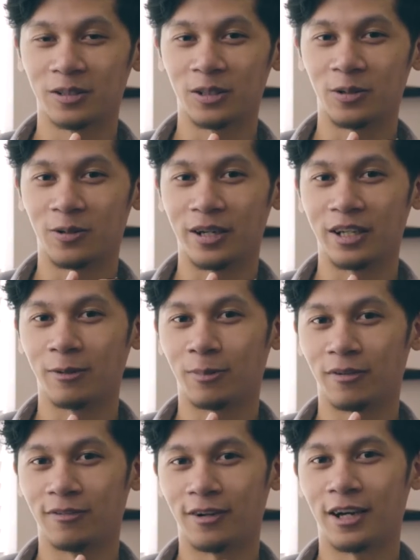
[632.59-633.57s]
could already
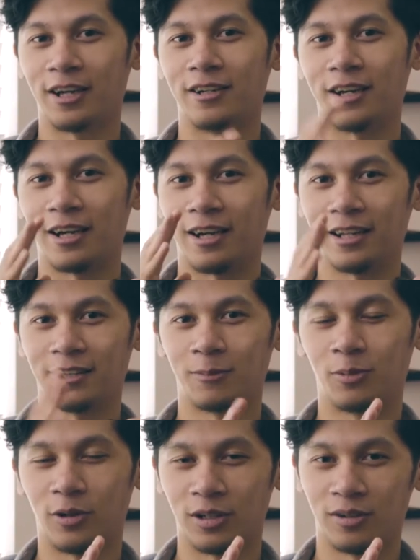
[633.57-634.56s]
provide at the
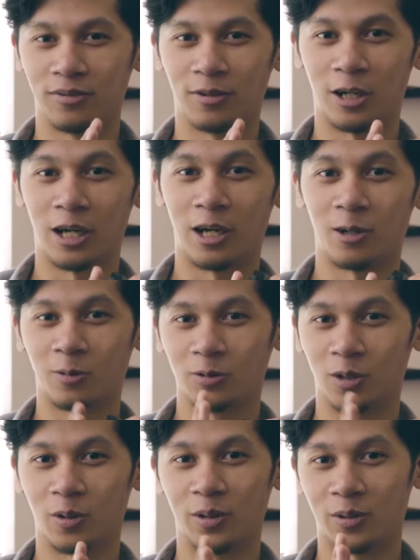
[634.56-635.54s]
point of how
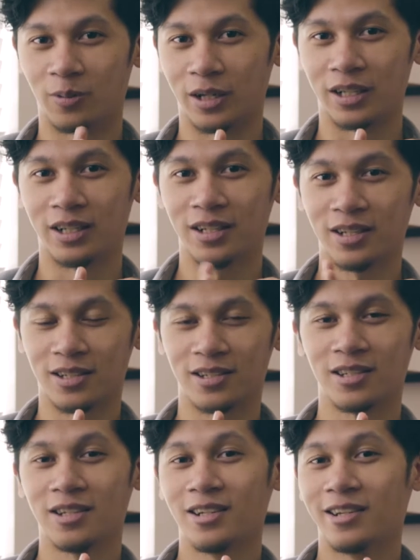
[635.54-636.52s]
low it already
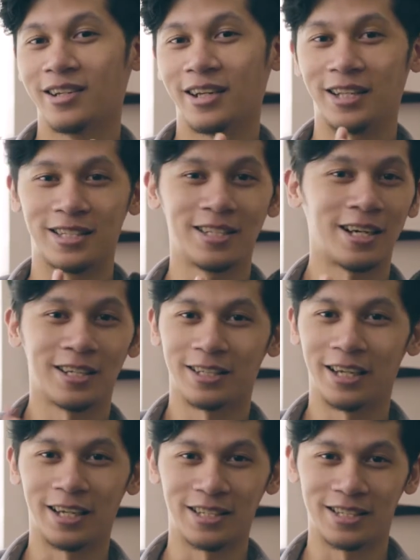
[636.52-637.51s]
is. It's not
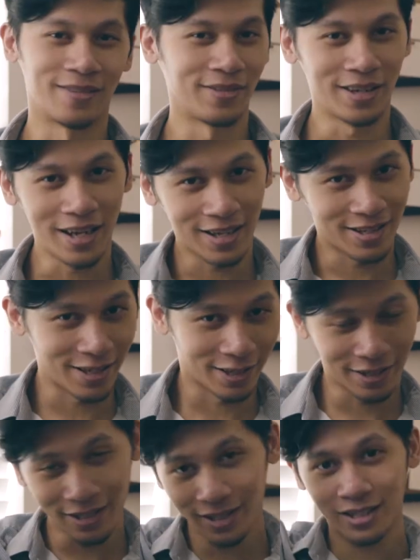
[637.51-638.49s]
an A7S
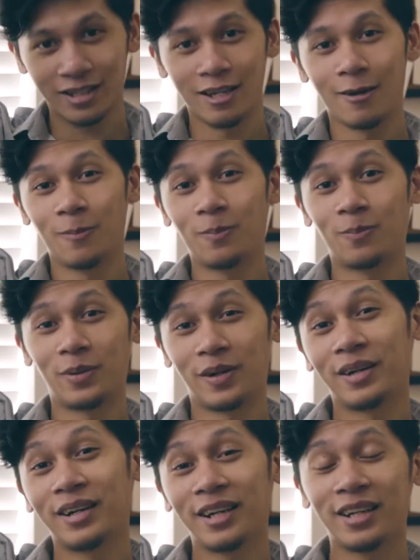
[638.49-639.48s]
like this,
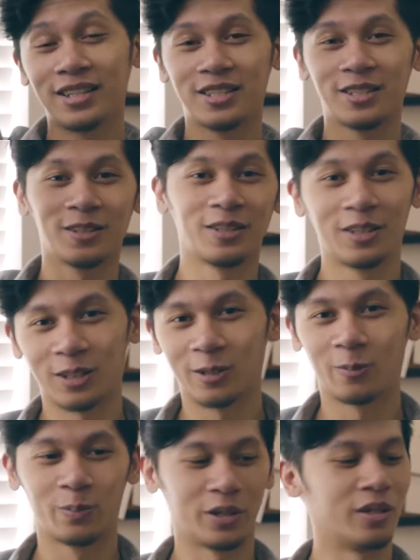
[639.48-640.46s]
but it's
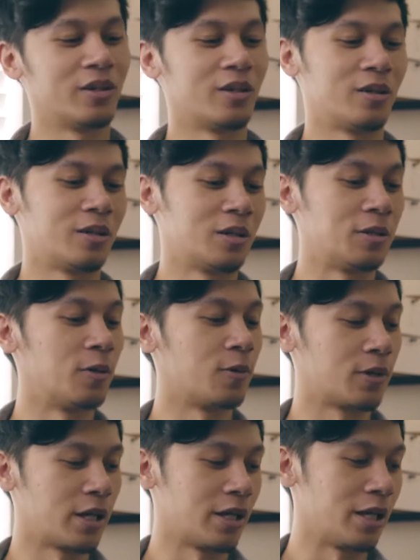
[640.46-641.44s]
gonna be an
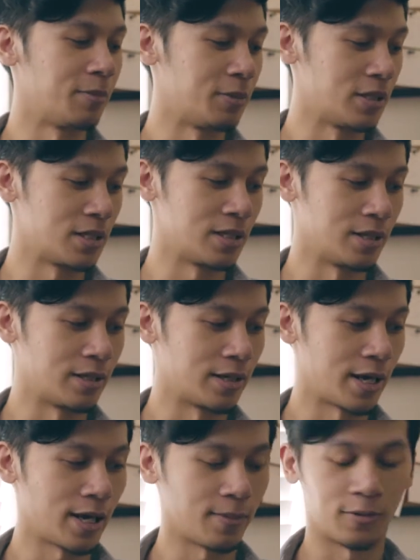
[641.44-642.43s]
okay APS-C
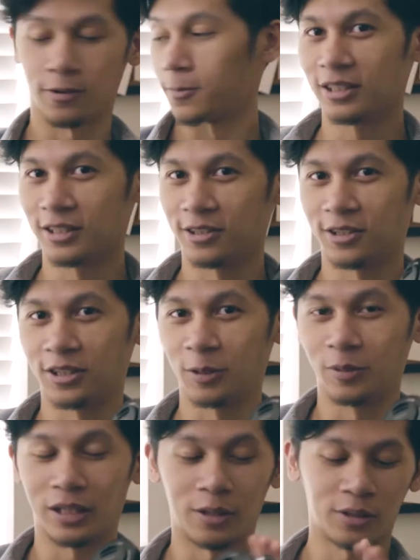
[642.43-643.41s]
camera. Another
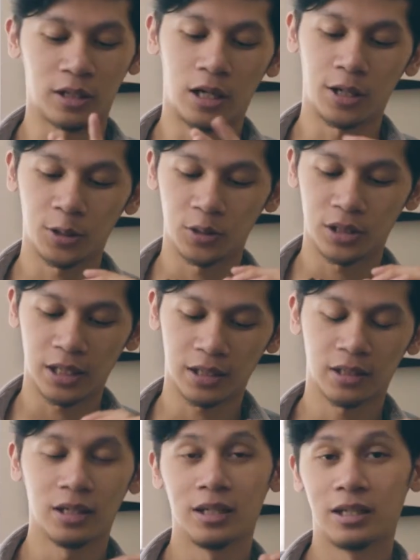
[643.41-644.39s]
thing, without the audio jack,